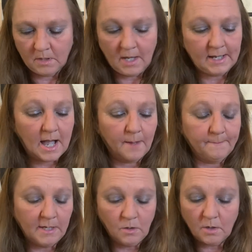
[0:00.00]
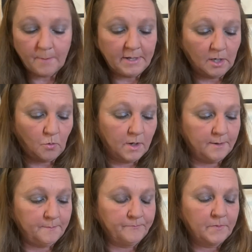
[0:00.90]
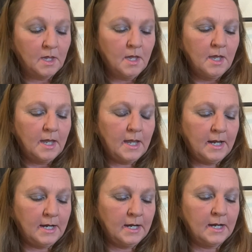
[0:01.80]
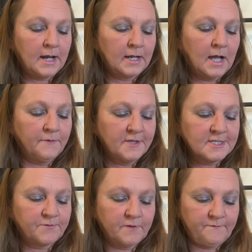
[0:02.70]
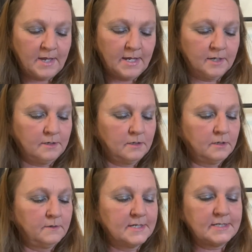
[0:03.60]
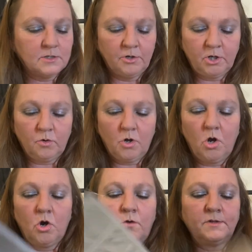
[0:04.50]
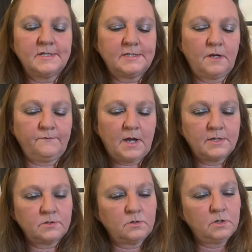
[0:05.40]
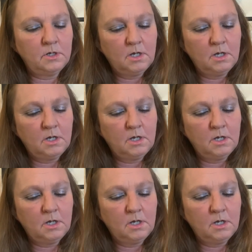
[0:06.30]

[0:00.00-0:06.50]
I got me a pink one. And I got this for the van. This is going to go over the sun visor.